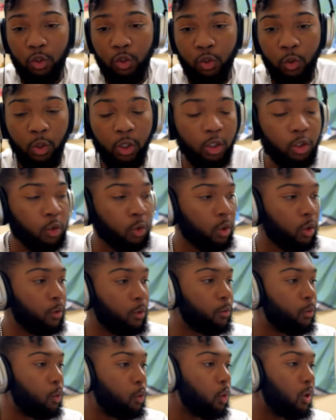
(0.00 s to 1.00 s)

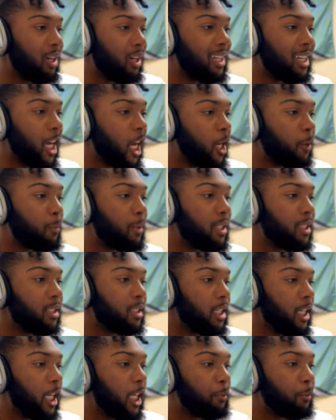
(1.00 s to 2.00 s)
2024
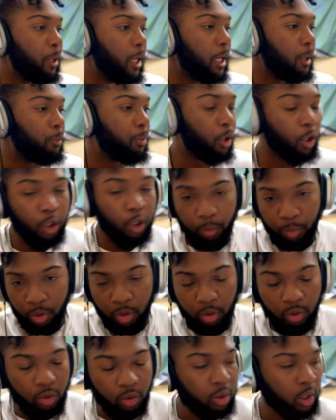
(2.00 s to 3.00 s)
anonymous NBA player
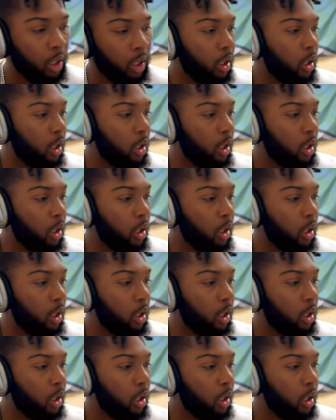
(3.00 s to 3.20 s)
poll,